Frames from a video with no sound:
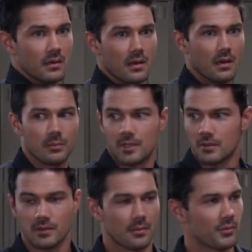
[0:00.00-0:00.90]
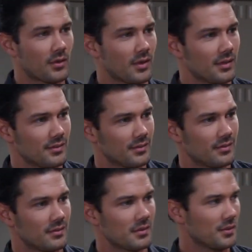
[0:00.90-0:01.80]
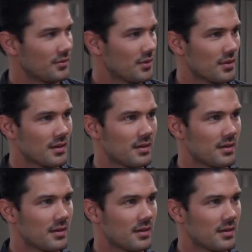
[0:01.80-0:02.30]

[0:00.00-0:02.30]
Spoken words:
Oh, man, I'm sorry I didn't see you there.